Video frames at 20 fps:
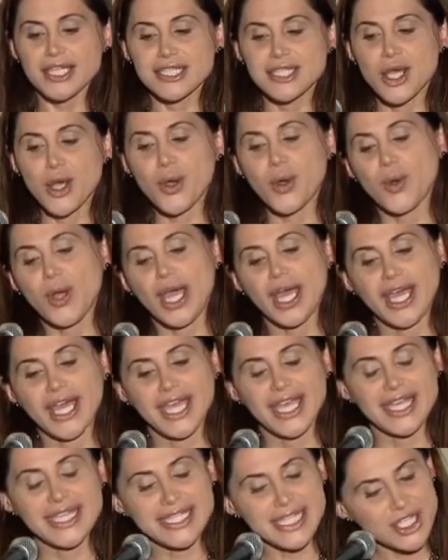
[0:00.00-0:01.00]
So,
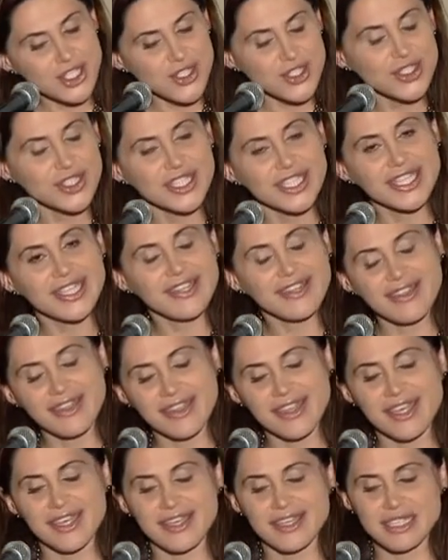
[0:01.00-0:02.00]
additionally,
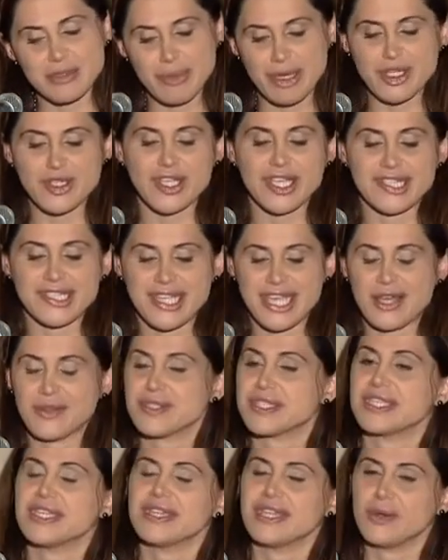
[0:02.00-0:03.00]
the specialized
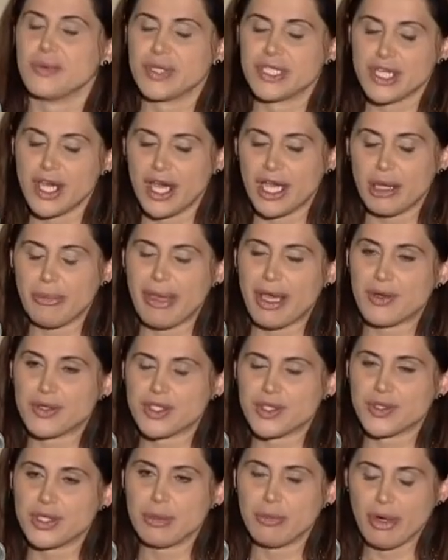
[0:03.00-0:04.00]
counseling that we talk about
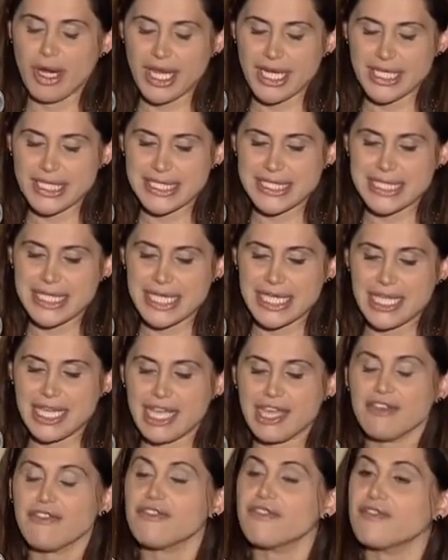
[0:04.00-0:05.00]
during pregnancy,
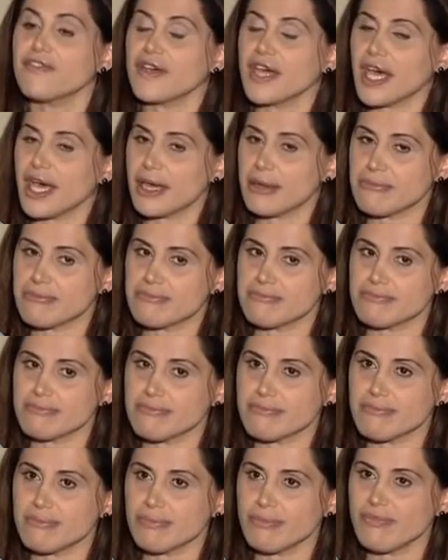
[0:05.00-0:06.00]
if um,
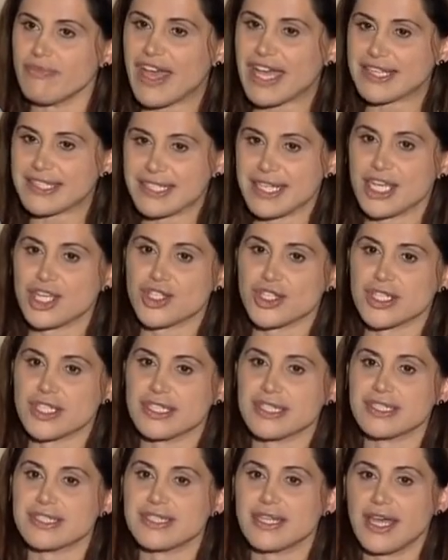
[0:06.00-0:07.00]

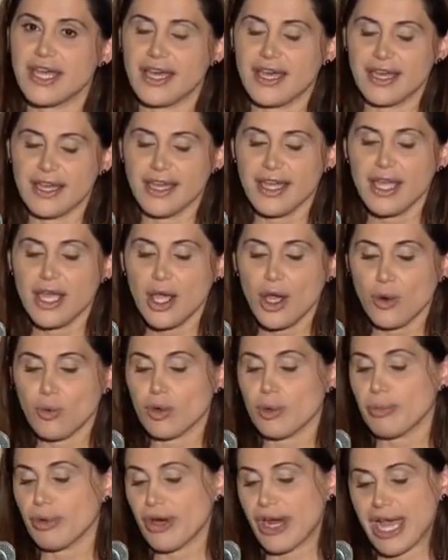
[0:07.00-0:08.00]
vaccinations uh,
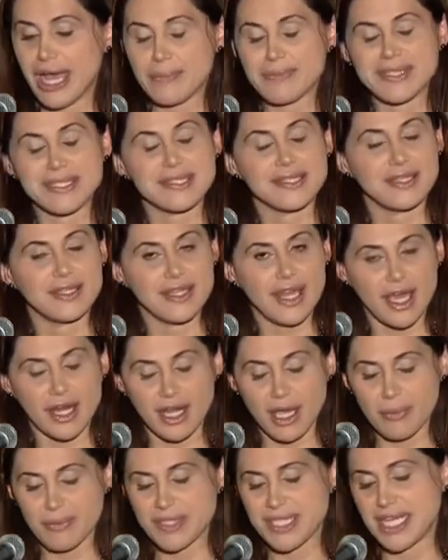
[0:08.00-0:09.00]
were perhaps
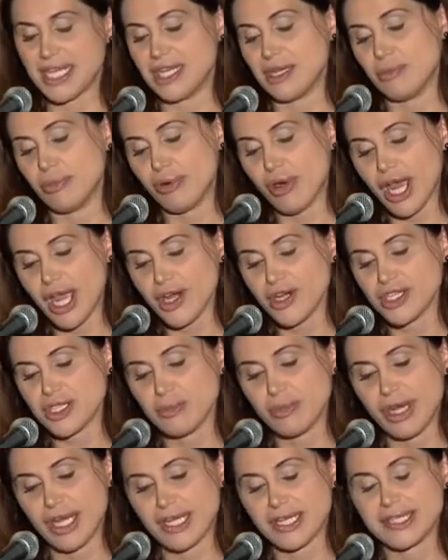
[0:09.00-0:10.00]
not updated prior
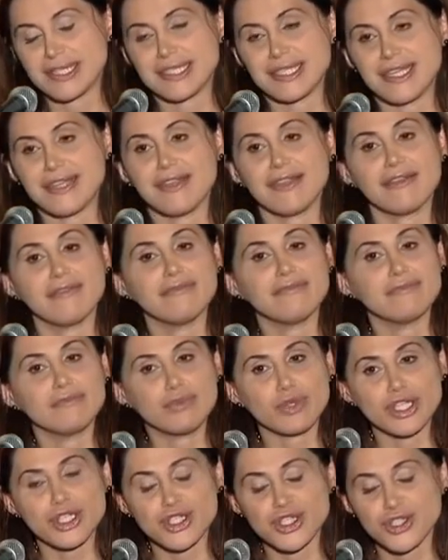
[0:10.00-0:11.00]
to pregnancy,
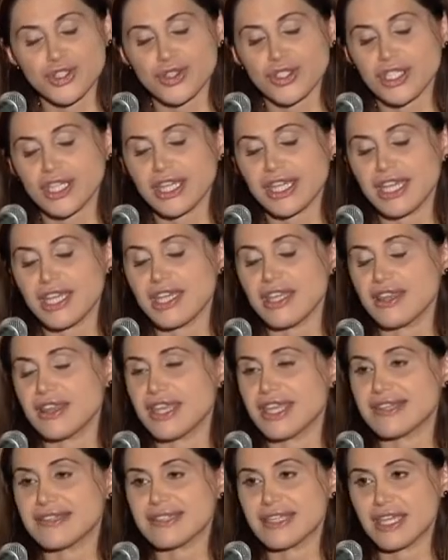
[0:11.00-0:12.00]
reassuringly,
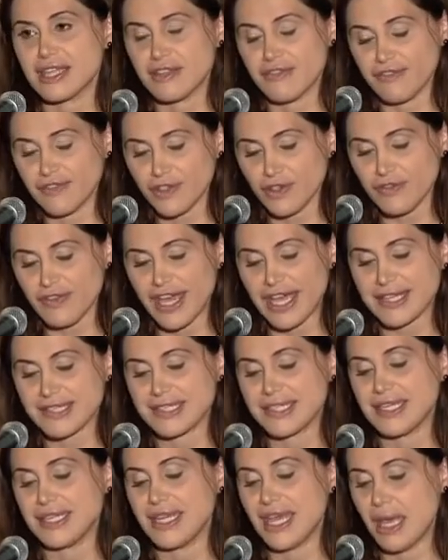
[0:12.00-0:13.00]
things like the flu
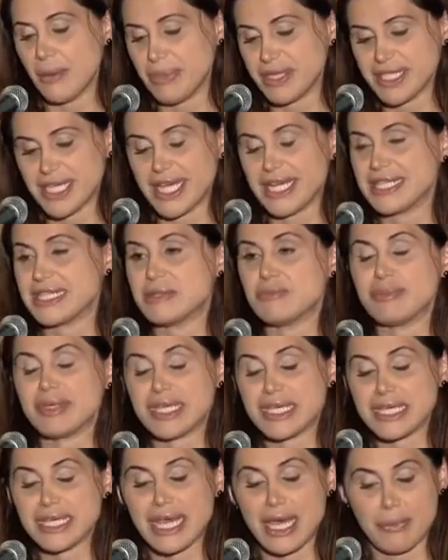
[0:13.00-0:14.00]
vaccine, hepatitis
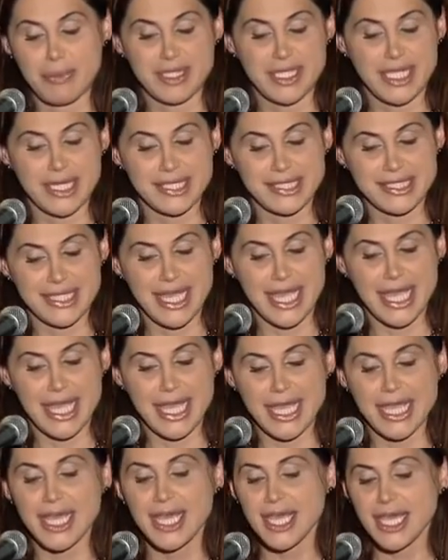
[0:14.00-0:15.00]
B, hepatitis
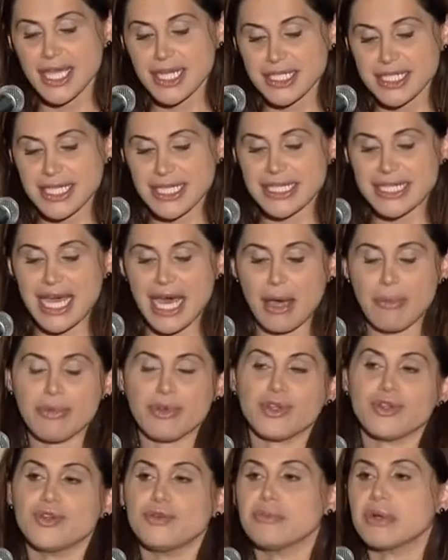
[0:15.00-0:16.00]
A, Tdap,
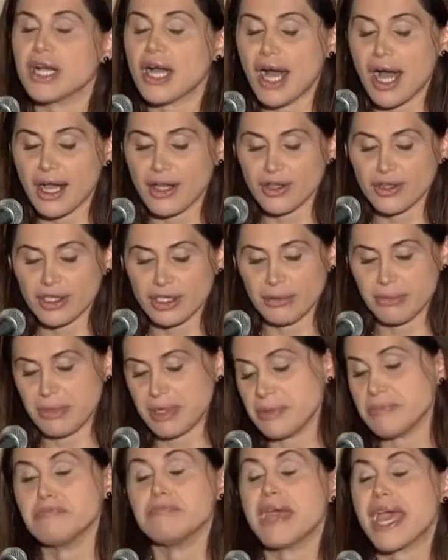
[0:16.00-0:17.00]
pneumococcal,
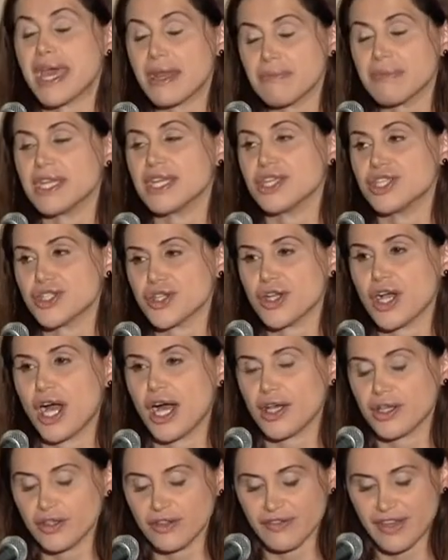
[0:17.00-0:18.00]
and, and
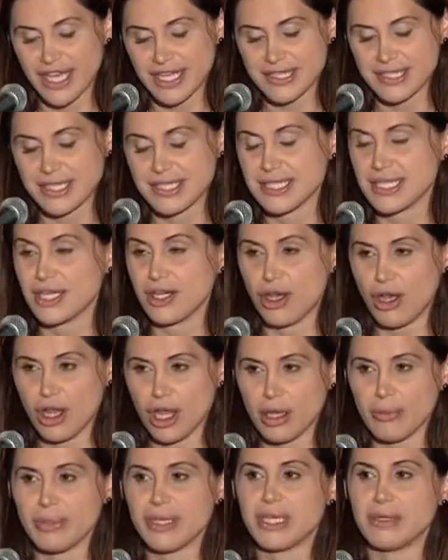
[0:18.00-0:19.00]
meningococcal vaccines can
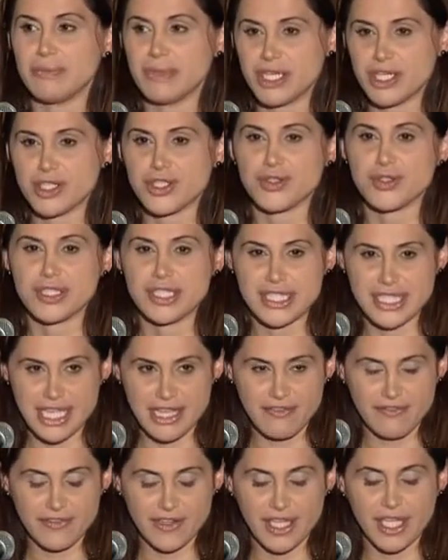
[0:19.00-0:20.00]
all be administered
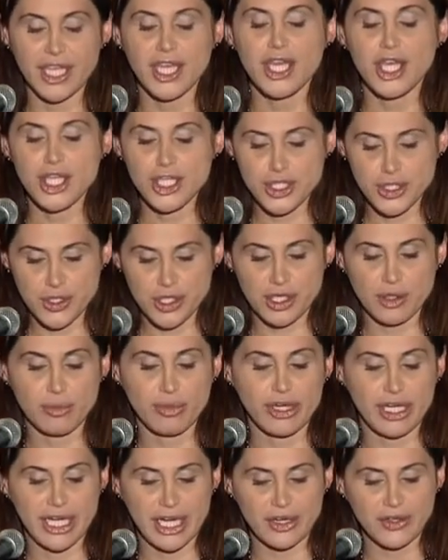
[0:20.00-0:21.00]
safely during your
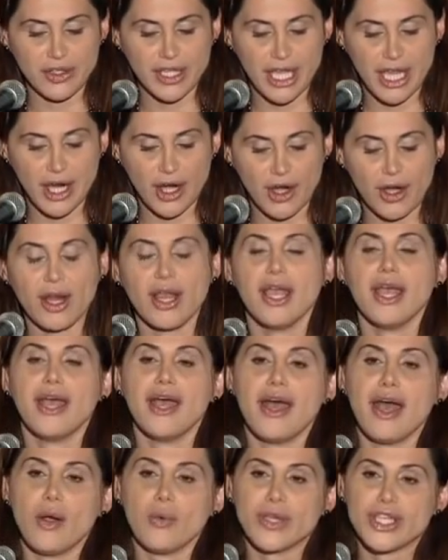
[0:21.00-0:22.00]
prenatal care.
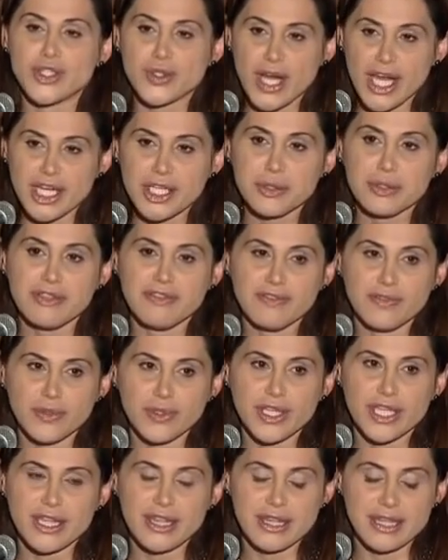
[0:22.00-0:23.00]
We try to
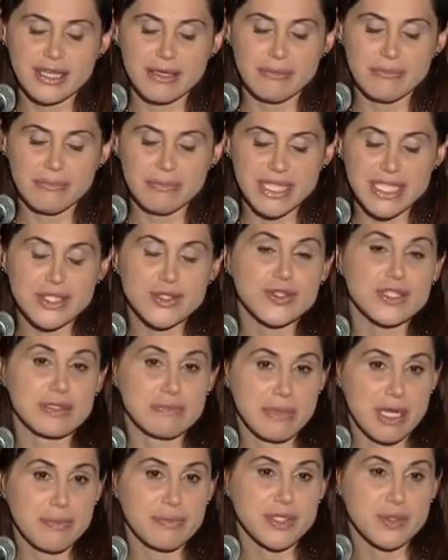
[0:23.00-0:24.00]
avoid the measles,
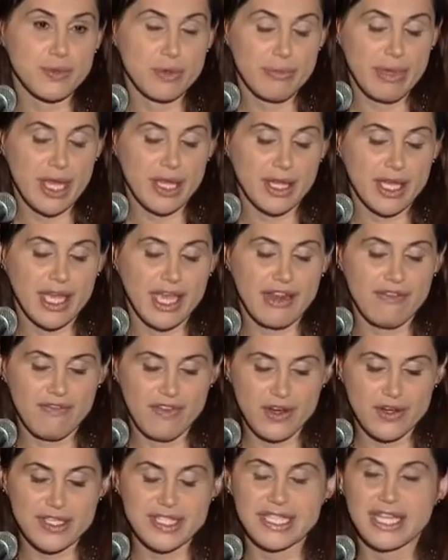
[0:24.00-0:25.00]
mumps, rubella, and
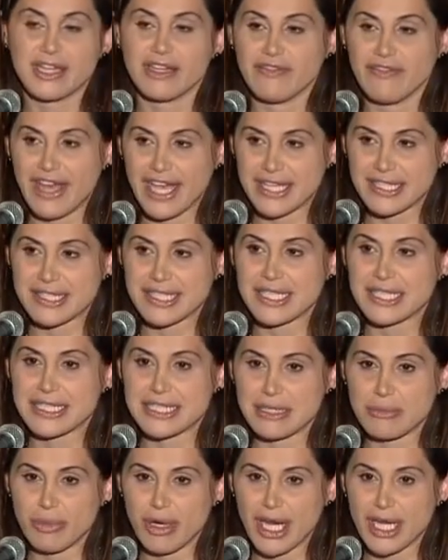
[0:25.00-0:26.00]
varicella
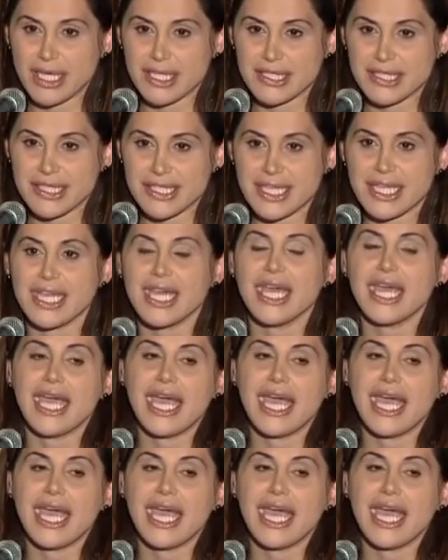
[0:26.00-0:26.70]
vaccines in pregnancy.